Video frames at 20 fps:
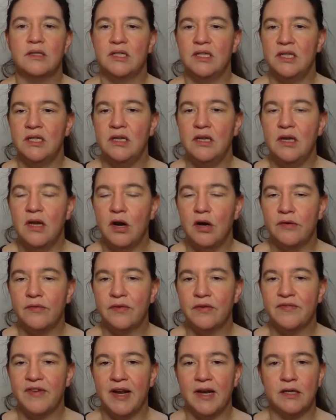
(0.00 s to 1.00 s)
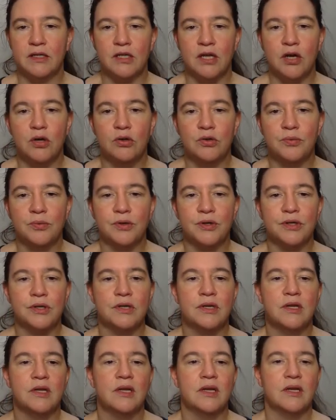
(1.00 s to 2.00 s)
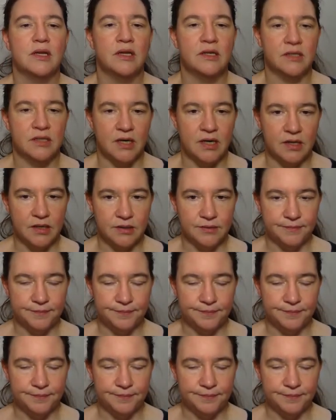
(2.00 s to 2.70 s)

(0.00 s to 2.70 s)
T of a valid code word is hard